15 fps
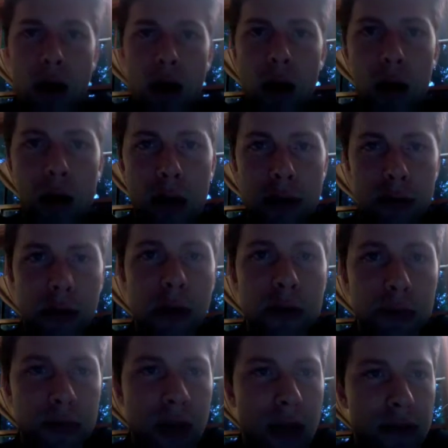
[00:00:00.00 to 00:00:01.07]
Okay, so here's
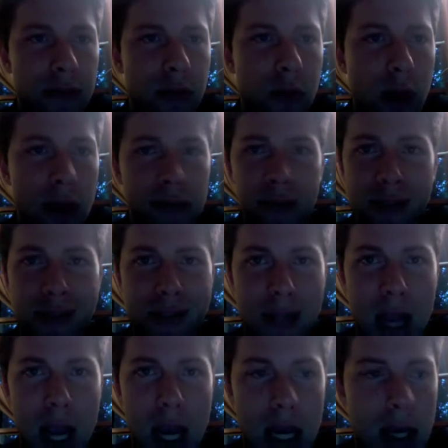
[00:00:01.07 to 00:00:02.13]
what you have to
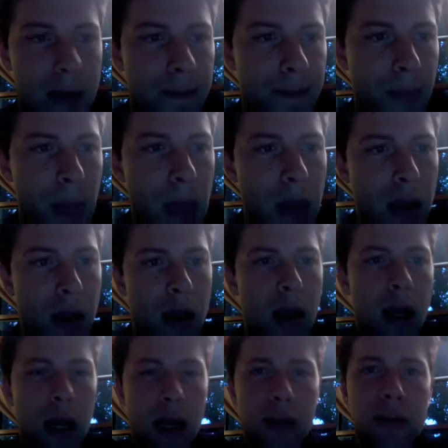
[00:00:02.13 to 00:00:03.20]
say.
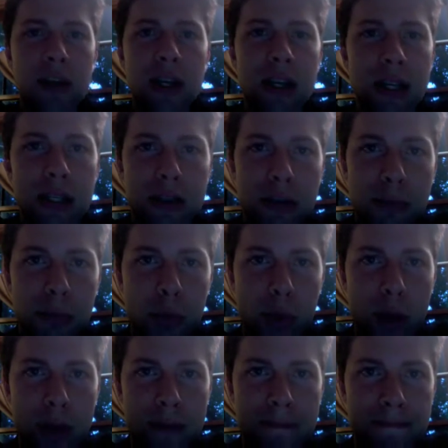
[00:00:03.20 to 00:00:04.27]
You need to get to the
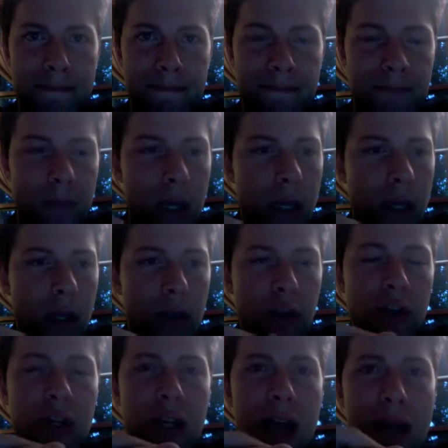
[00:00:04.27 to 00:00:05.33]
point.
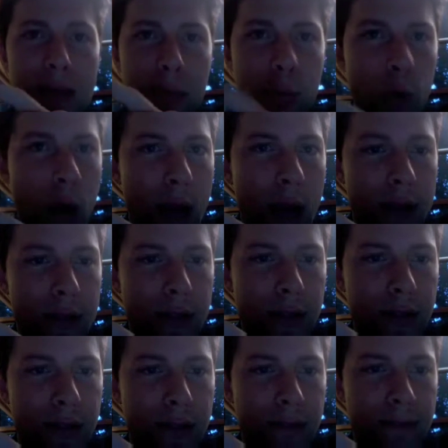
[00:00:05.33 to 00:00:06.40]
You need to have it
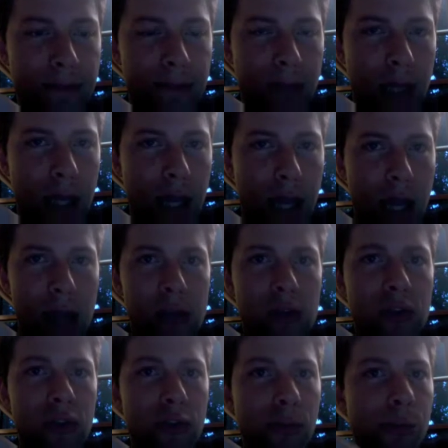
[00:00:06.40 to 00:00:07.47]
practiced. And
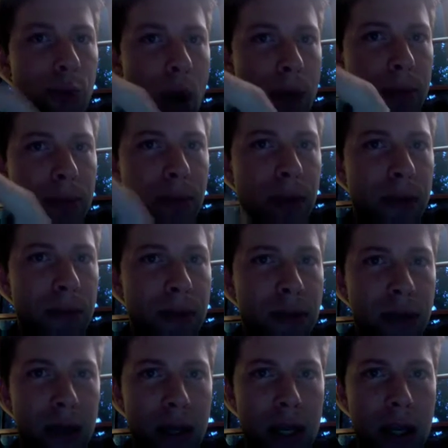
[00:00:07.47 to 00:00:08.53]
you should probably be
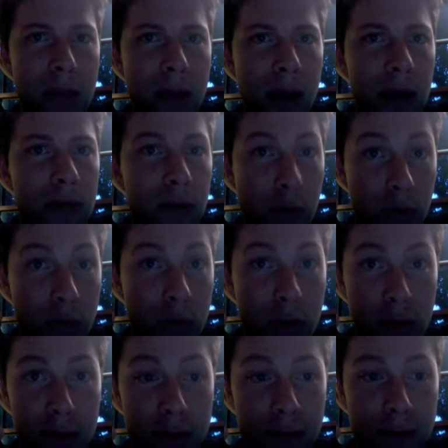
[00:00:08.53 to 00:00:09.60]
thinking about note
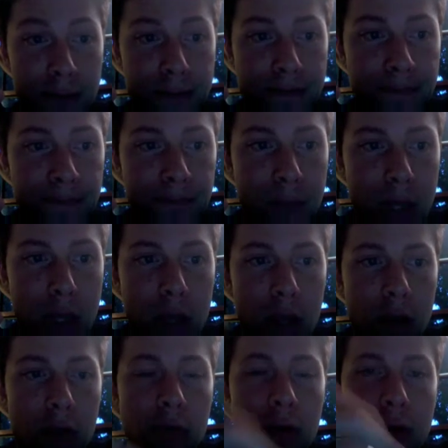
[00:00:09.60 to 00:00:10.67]
cards.
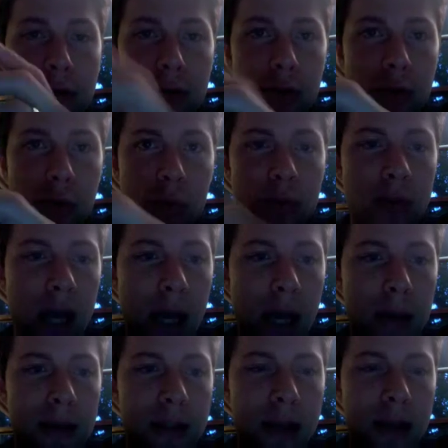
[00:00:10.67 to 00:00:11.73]
You got a very short
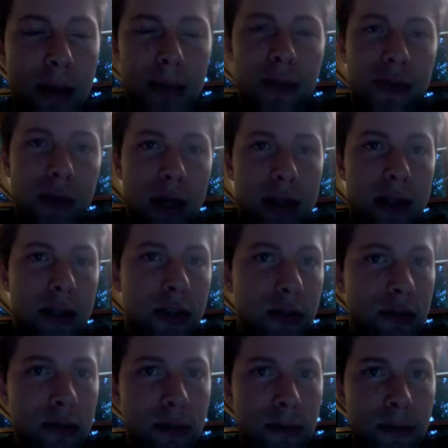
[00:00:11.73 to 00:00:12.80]
time to demonstrate that
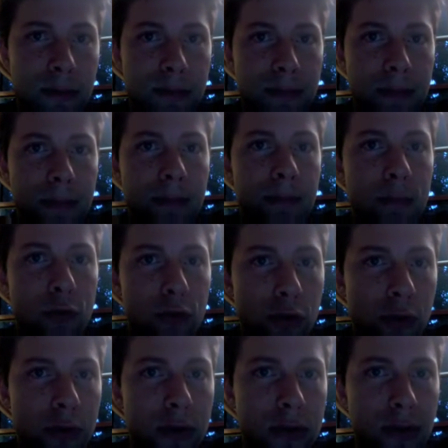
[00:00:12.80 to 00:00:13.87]
you grew
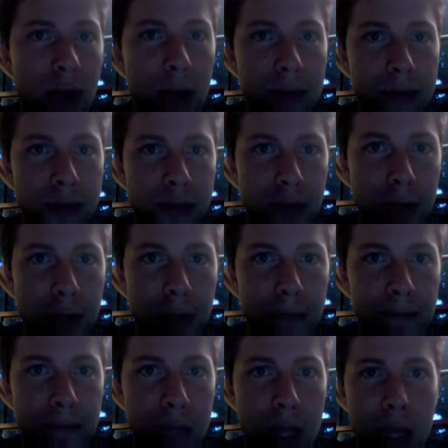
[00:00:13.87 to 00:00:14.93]
and developed this year.
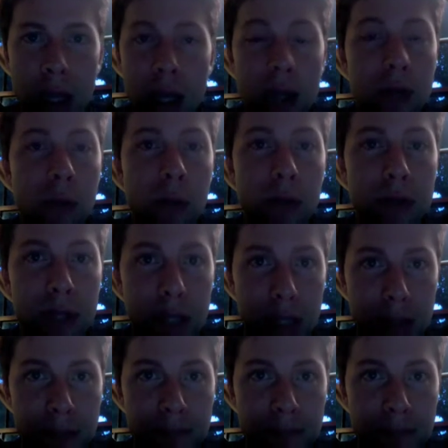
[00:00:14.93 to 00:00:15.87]
And you all did.